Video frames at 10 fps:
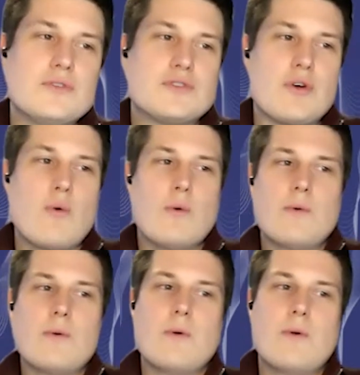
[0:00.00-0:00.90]
So
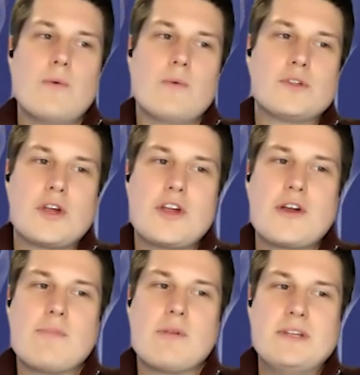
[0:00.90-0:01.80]
during your
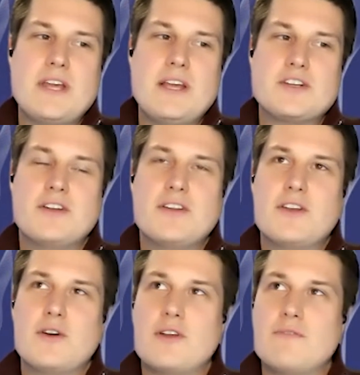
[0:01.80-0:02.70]
implementation,
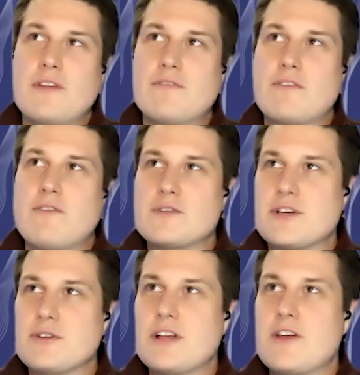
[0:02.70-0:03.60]
and for folks
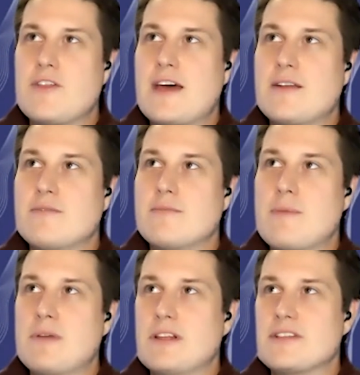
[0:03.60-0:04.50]
out there that
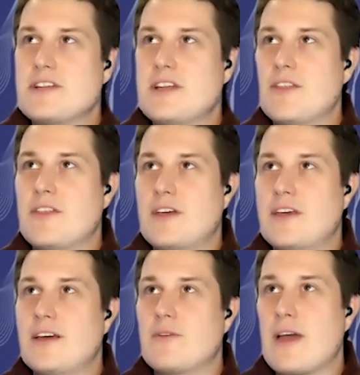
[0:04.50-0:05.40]
might be listening and
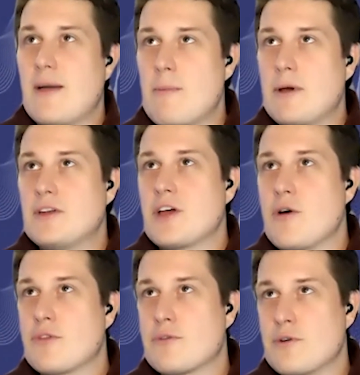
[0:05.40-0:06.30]
thinking, okay, I'm about to
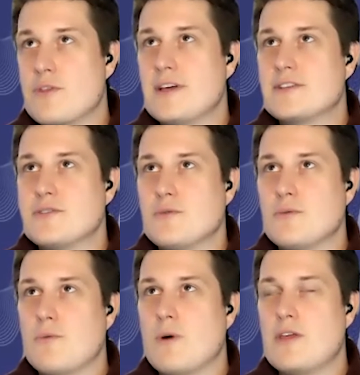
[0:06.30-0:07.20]
go through this,
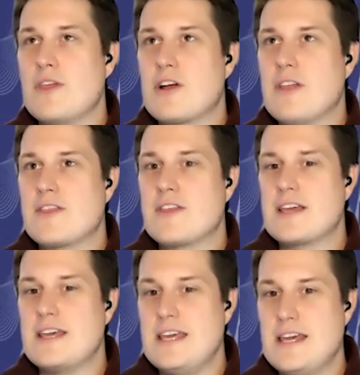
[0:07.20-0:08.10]
what do you think are like the
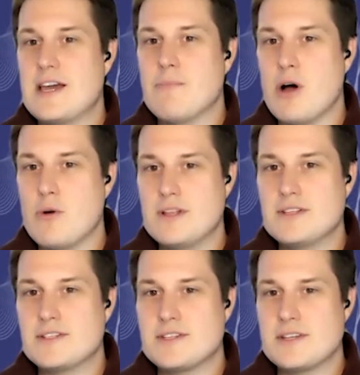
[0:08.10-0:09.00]
key
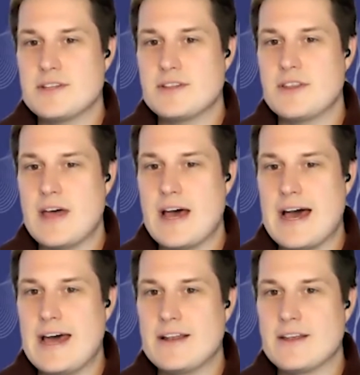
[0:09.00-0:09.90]
components
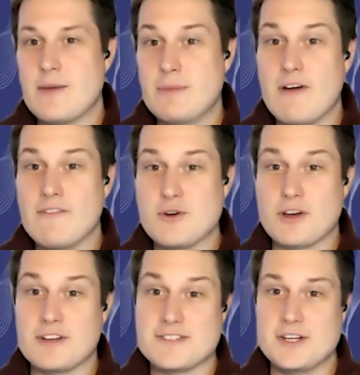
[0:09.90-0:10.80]
that, obviously
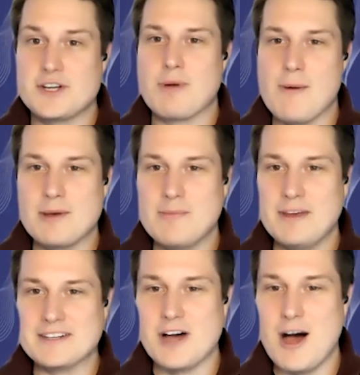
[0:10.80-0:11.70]
organization probably
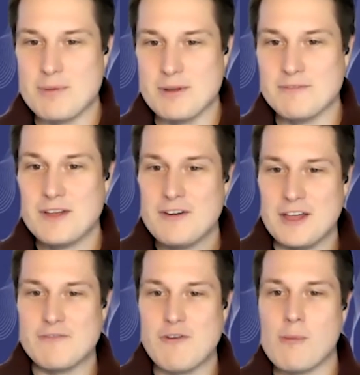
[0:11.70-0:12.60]
being top and
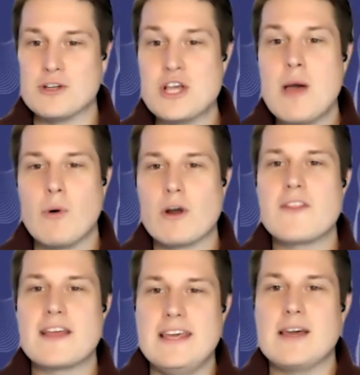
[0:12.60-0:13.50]
foremost, but what are
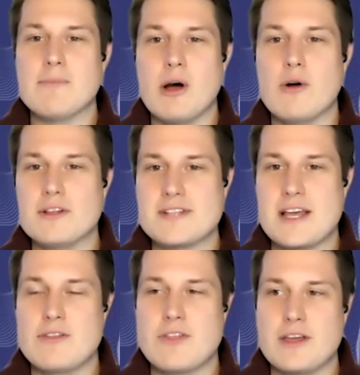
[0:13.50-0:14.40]
the key components that
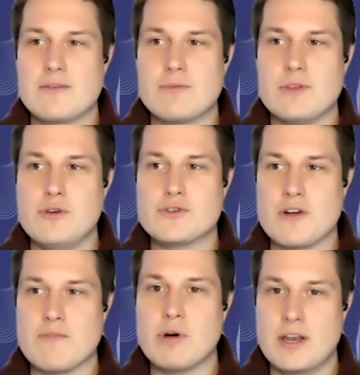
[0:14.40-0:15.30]
you think you
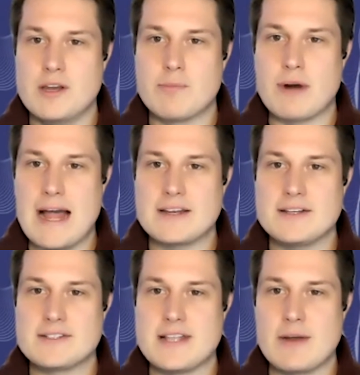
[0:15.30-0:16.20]
sort of put into
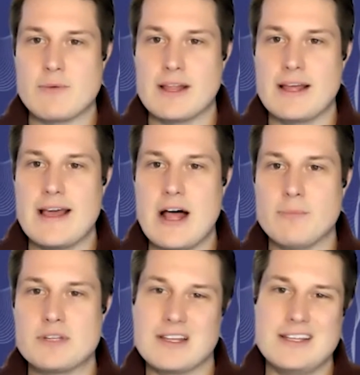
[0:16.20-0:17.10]
practice that really
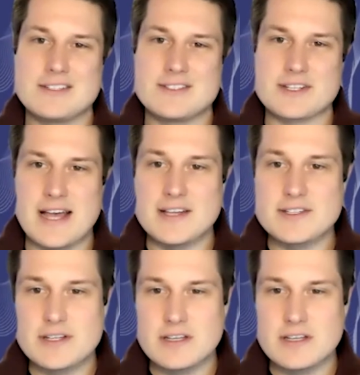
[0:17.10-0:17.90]
help to lead to success?